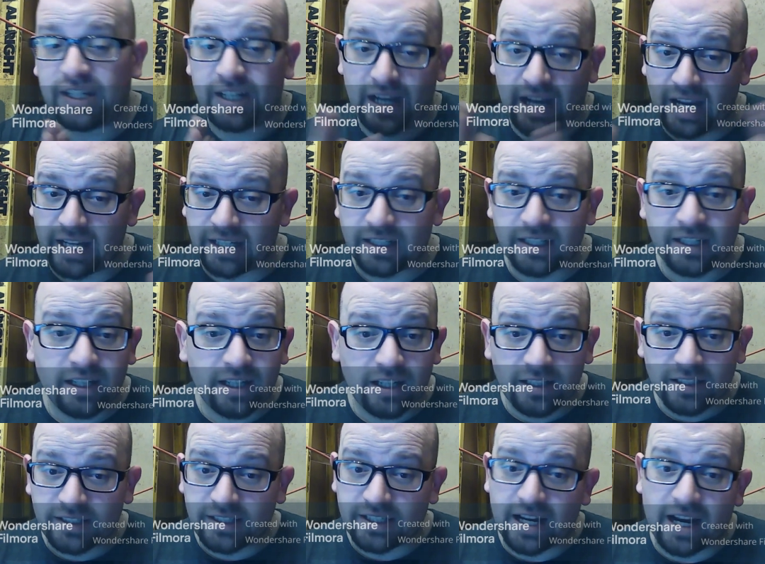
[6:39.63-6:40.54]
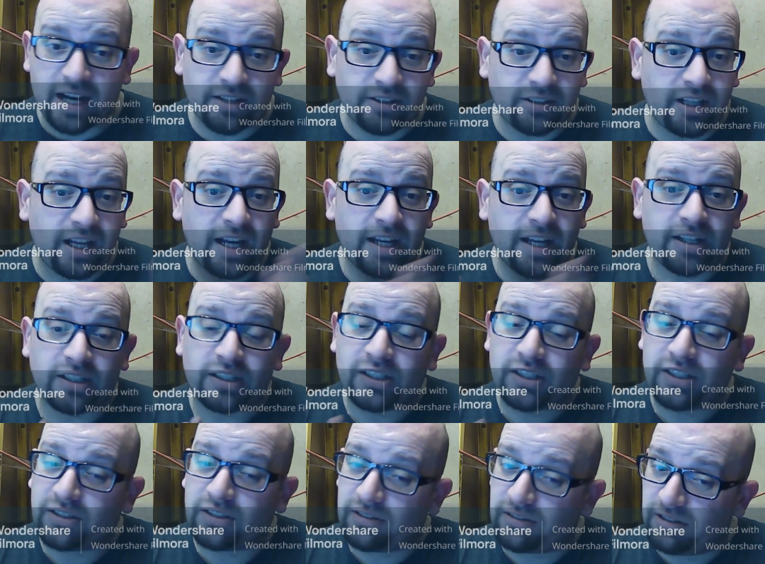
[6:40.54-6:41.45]
Hey, Seattle had a,
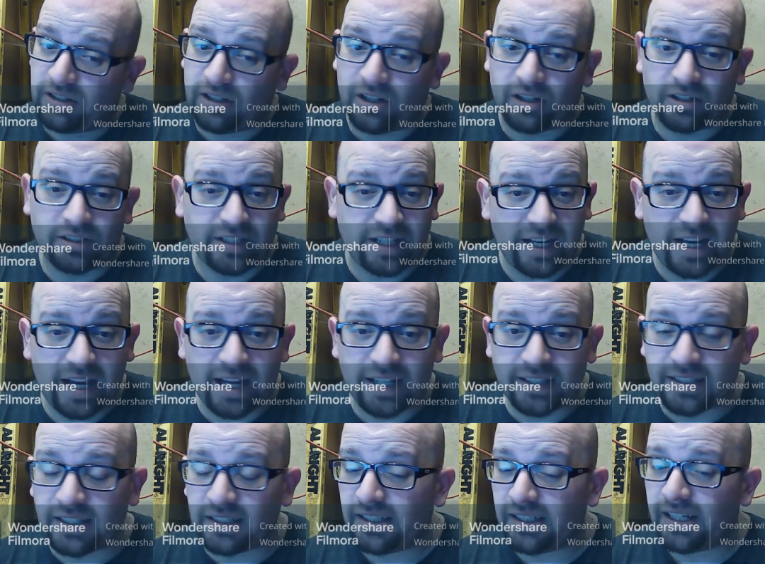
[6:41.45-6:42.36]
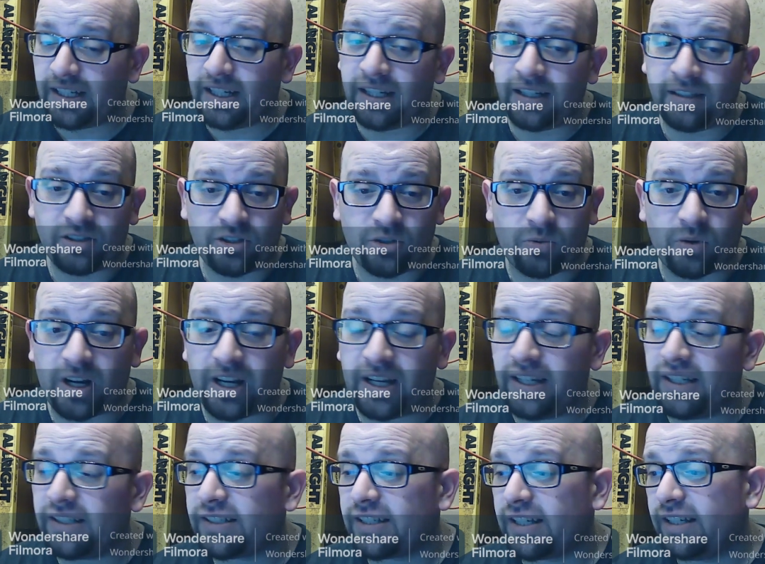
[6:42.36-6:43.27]
you know, they had the lead
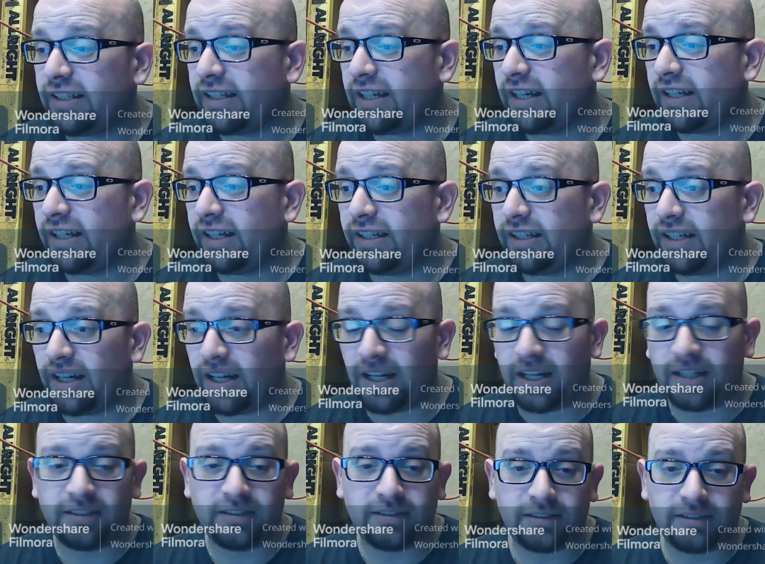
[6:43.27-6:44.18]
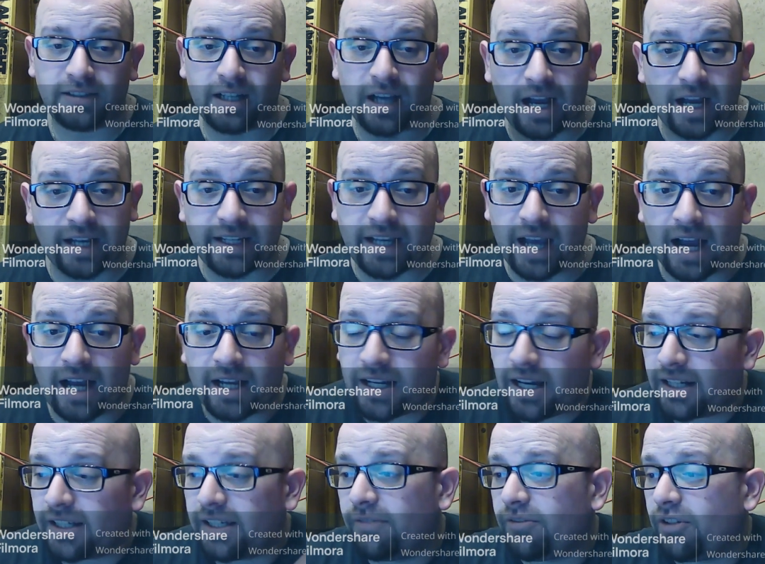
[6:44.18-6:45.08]
twice and then, uh, I, I
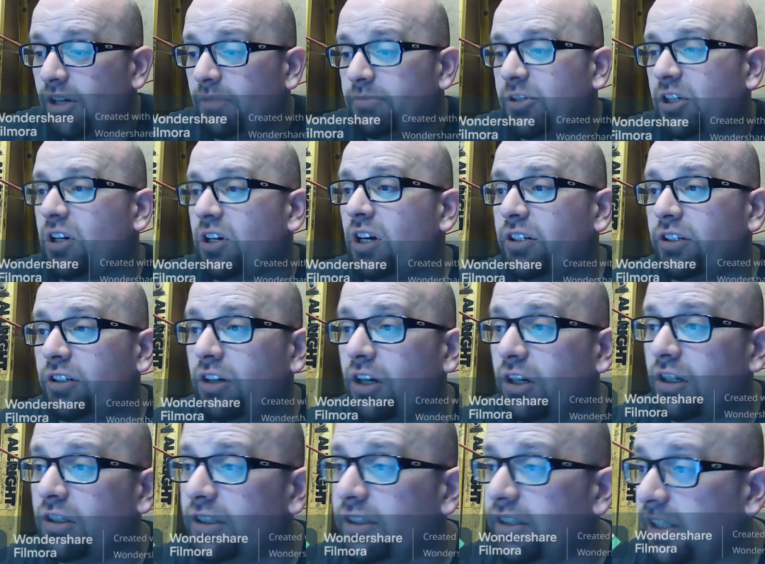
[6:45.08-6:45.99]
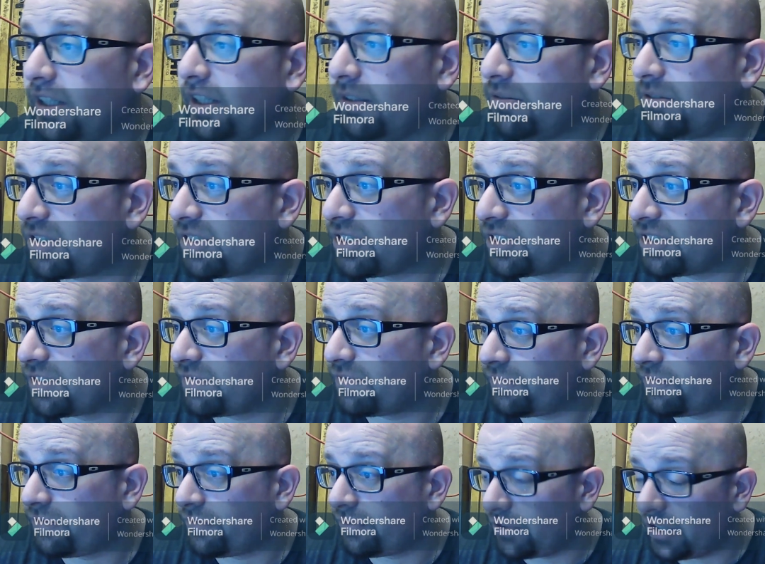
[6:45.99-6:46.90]
got to give it up to Conor Garland. He was just
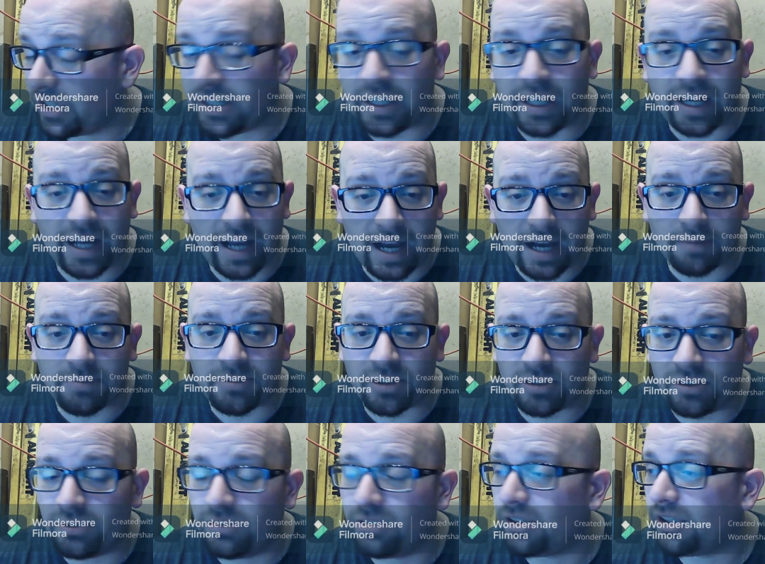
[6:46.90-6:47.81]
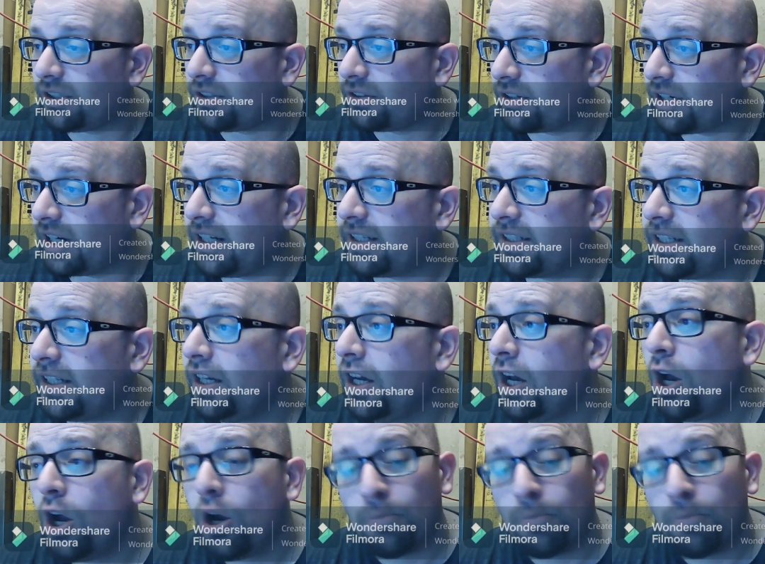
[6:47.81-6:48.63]
freaking absolutely crazy.